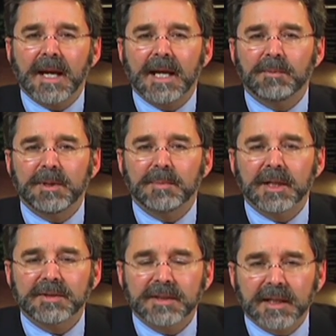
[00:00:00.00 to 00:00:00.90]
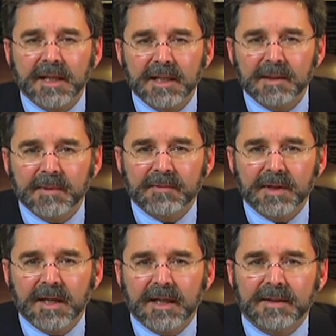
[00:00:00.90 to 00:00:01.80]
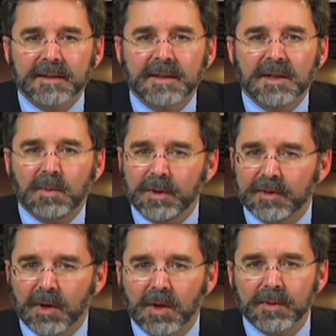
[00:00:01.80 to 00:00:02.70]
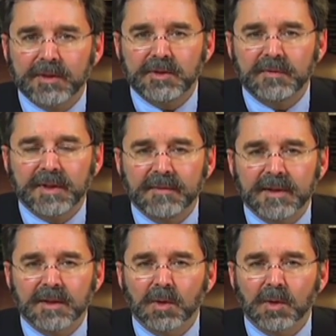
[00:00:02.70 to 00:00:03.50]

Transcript: and we bless the kingdom of God with all that you've given.